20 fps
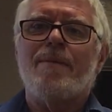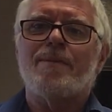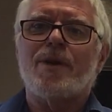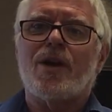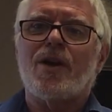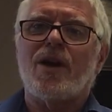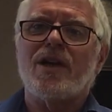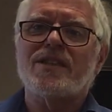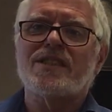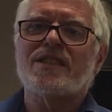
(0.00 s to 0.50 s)

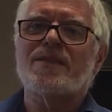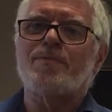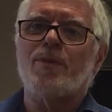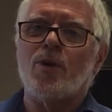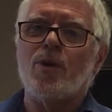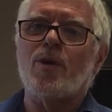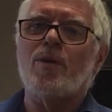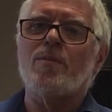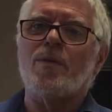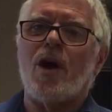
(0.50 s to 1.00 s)
Because
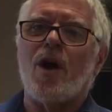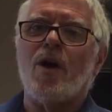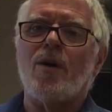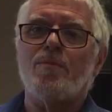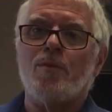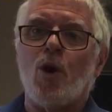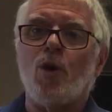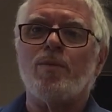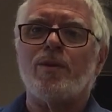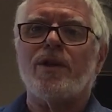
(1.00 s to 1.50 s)
sperm are
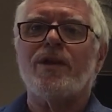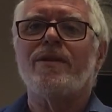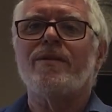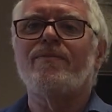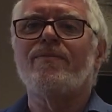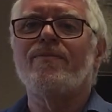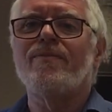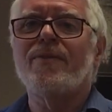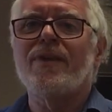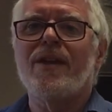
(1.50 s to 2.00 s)
mobile,
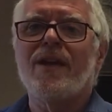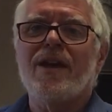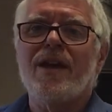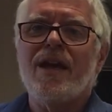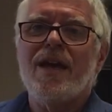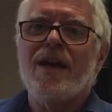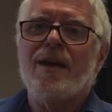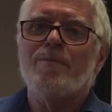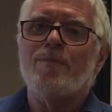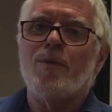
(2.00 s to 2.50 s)

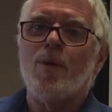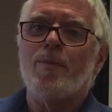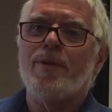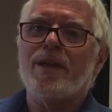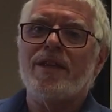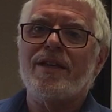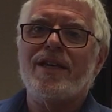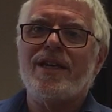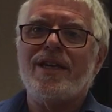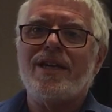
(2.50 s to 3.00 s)

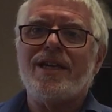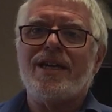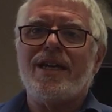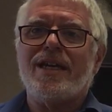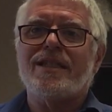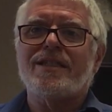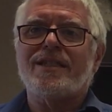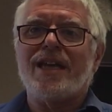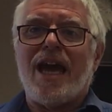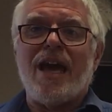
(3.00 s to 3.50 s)
mobility
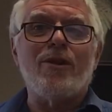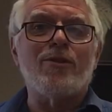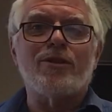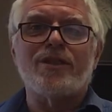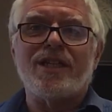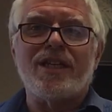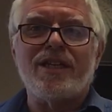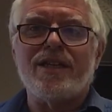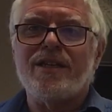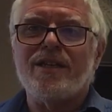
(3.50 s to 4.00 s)
is
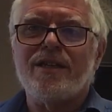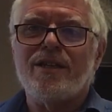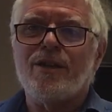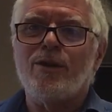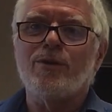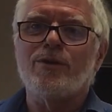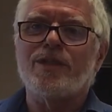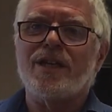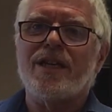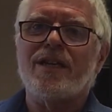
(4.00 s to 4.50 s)
energy
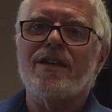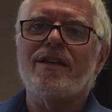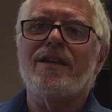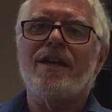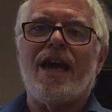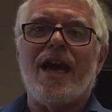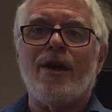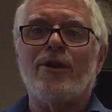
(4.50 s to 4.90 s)
using,